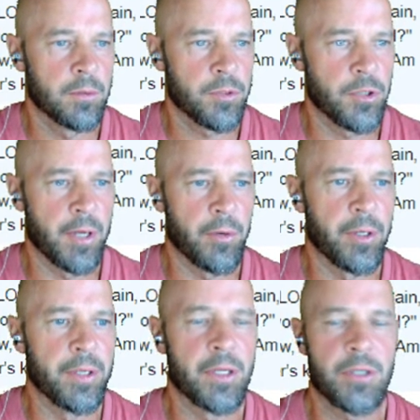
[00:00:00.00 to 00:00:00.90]
So they were
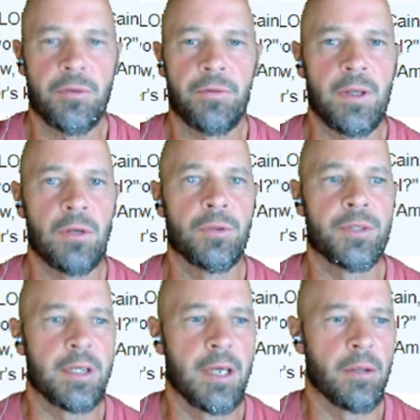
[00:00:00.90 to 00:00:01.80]
in this field
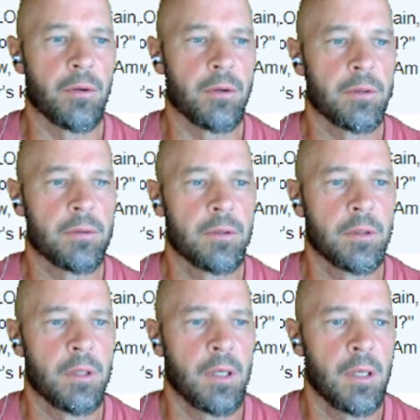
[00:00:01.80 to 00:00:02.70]
together,
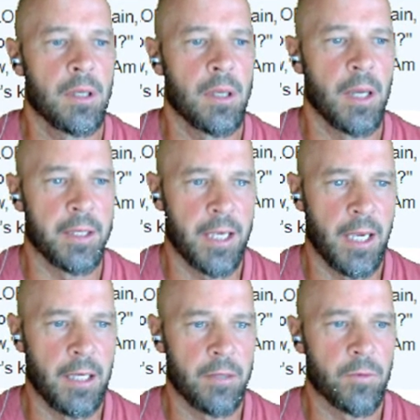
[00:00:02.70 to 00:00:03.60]
and
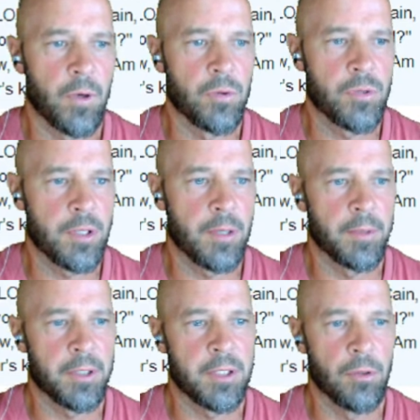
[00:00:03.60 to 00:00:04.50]
Cain rose up
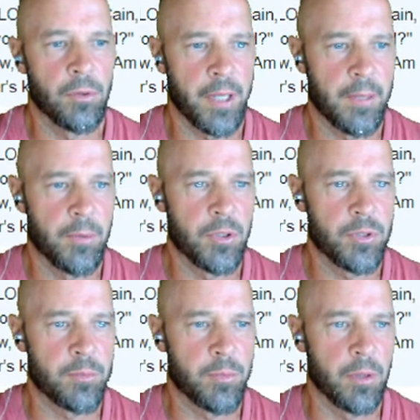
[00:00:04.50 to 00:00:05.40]
and killed Abel, his
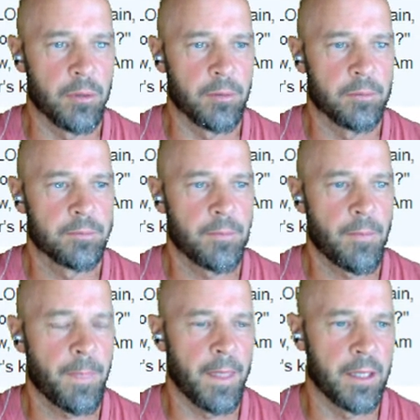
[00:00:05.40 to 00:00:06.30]
brother,
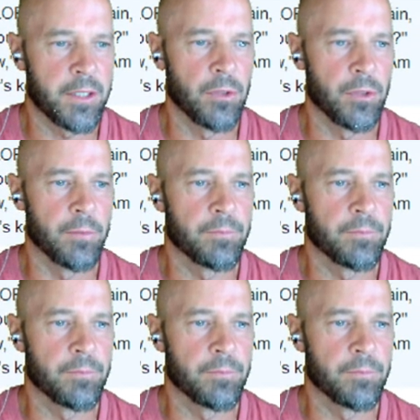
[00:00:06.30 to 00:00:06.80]
and killed him.